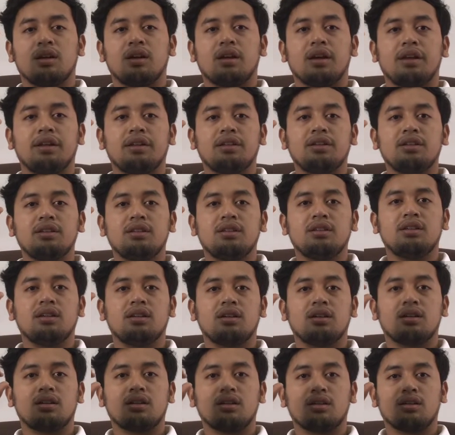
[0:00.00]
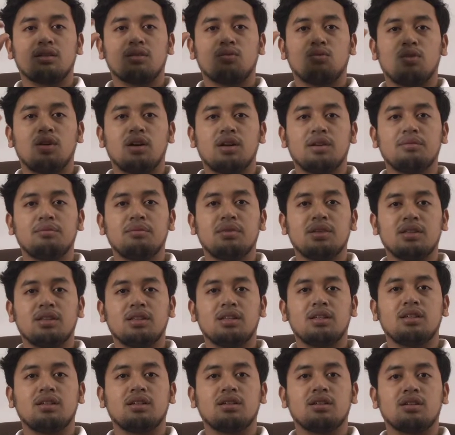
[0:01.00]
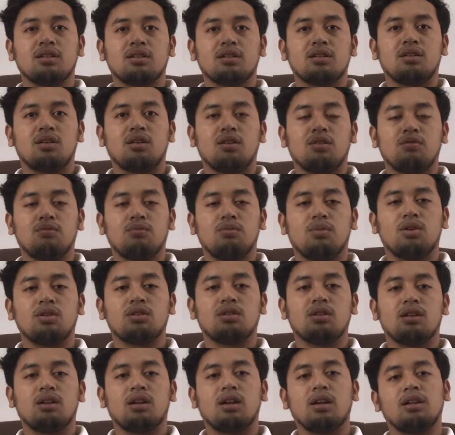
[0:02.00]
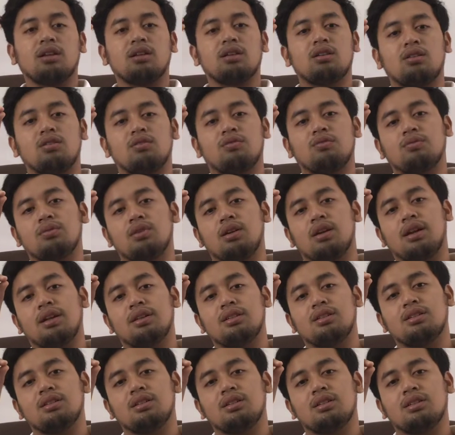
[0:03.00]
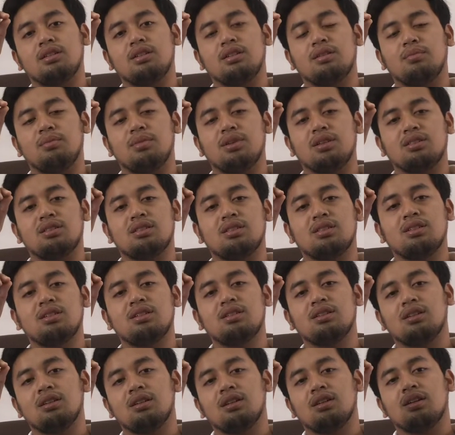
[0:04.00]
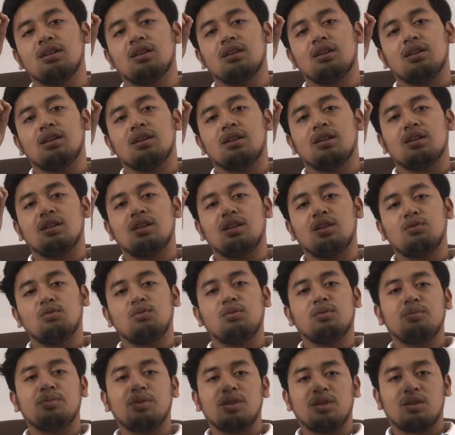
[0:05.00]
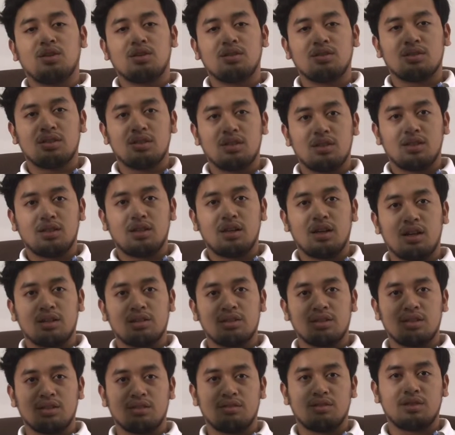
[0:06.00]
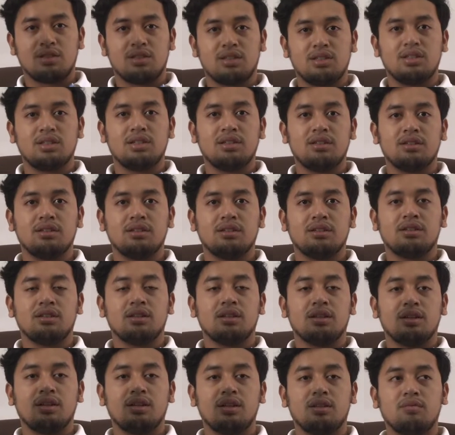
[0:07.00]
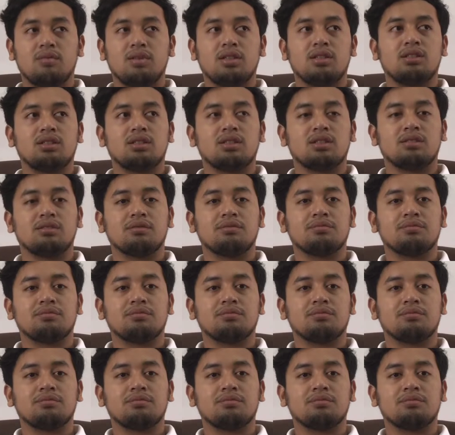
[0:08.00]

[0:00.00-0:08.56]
any one meeting of board of director in Malaysia, it will be considered as a resident in Malaysia.